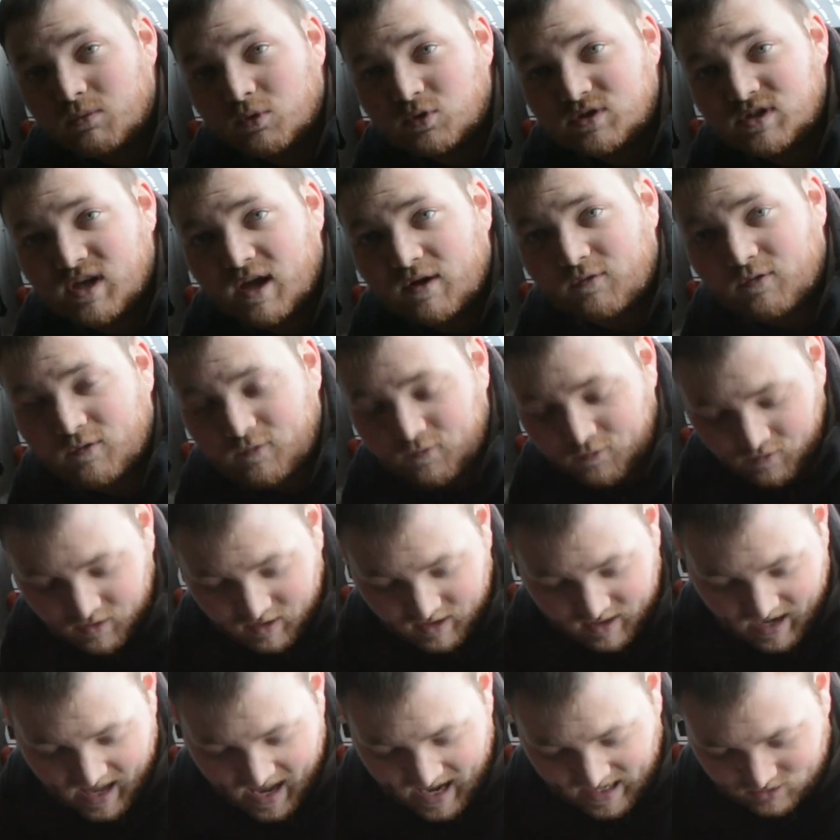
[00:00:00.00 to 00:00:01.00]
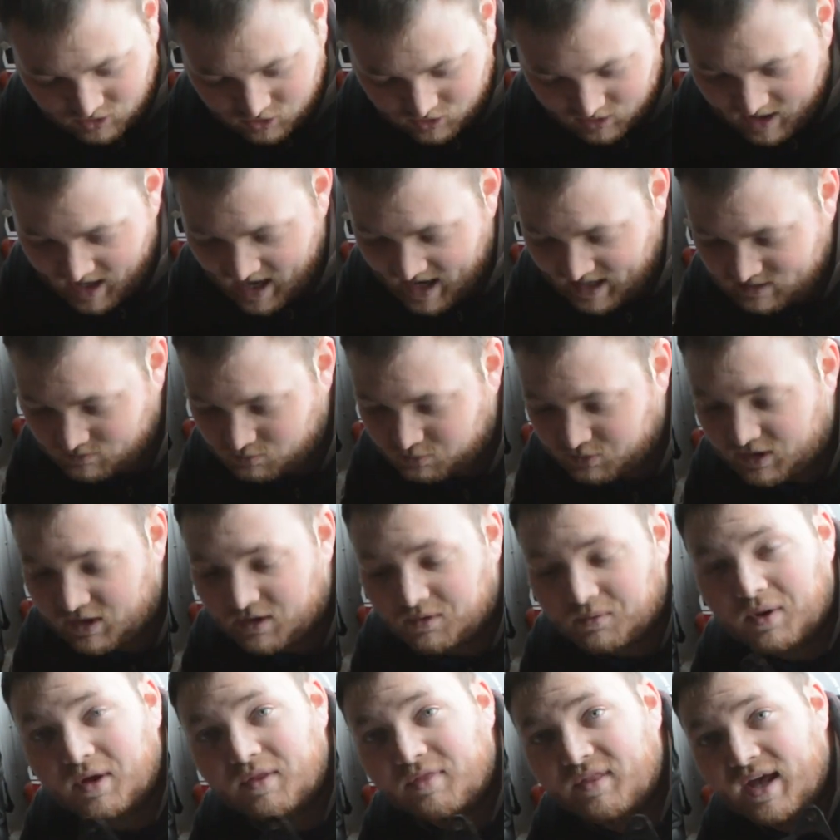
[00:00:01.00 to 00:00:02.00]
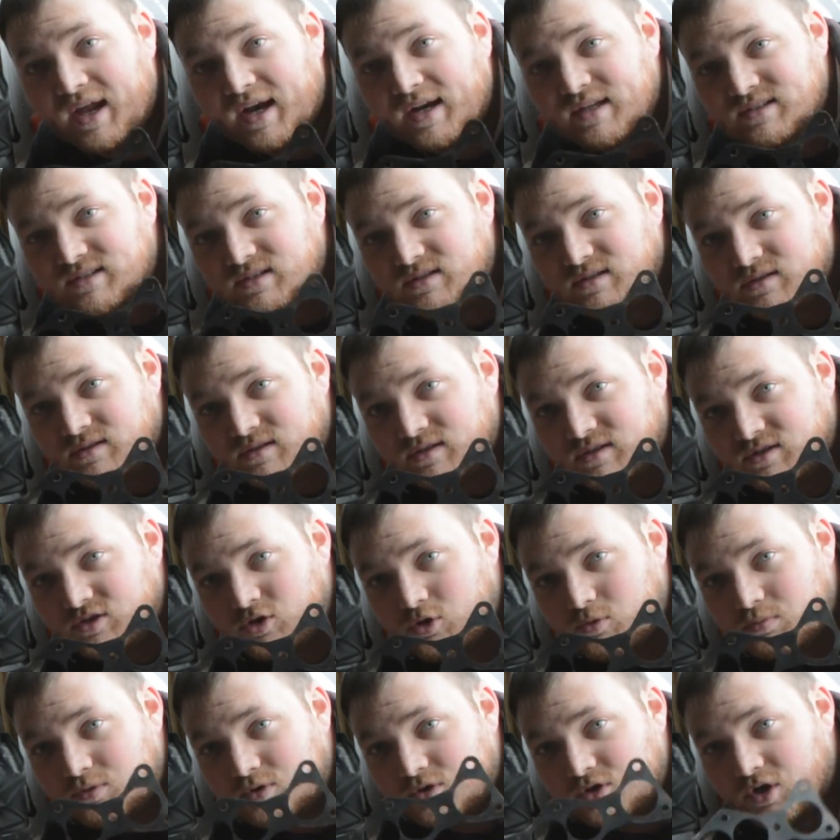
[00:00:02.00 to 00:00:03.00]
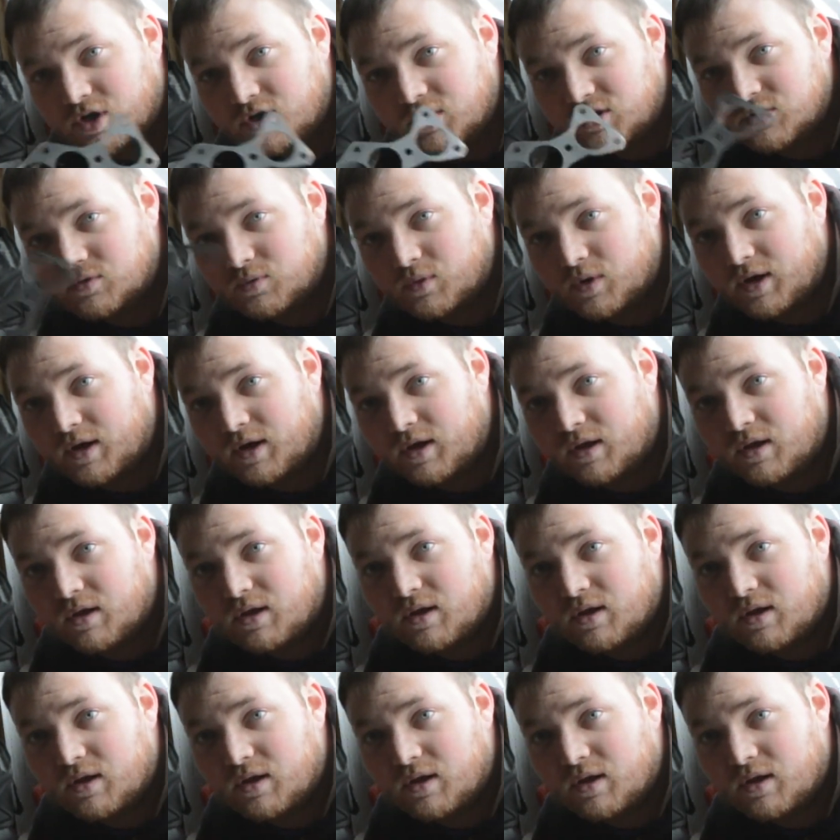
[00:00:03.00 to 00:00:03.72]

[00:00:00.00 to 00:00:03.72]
most definitely for the naturally aspirated one. That is the supercharged one.